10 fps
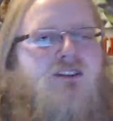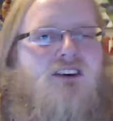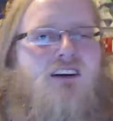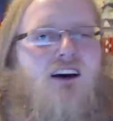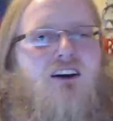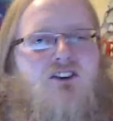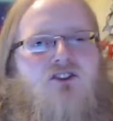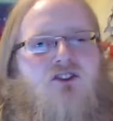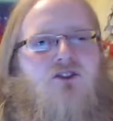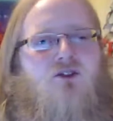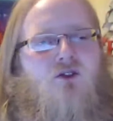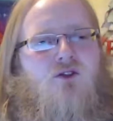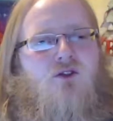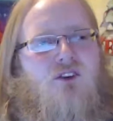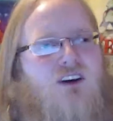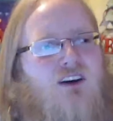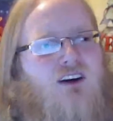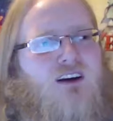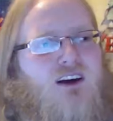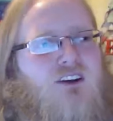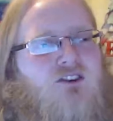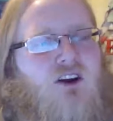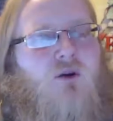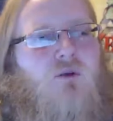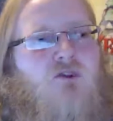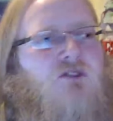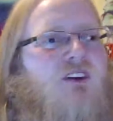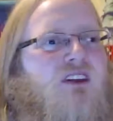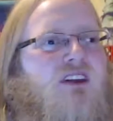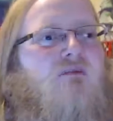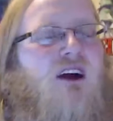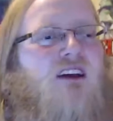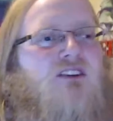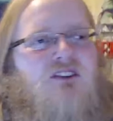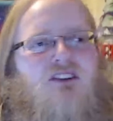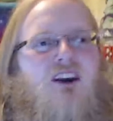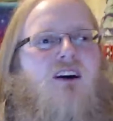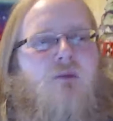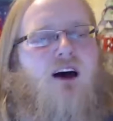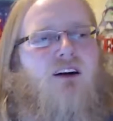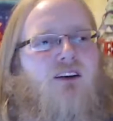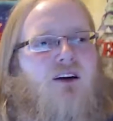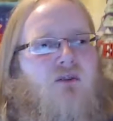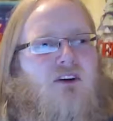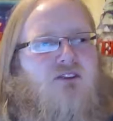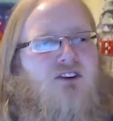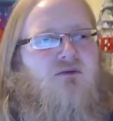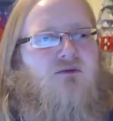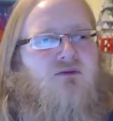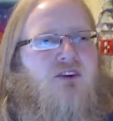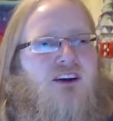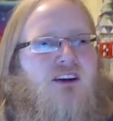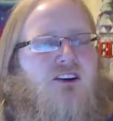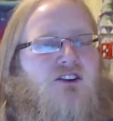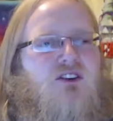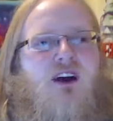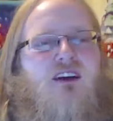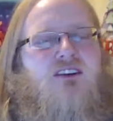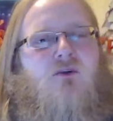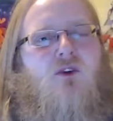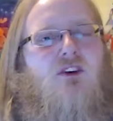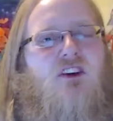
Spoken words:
nice suit, and Jen almost immediately messes his hair back up. Like, she likes him looking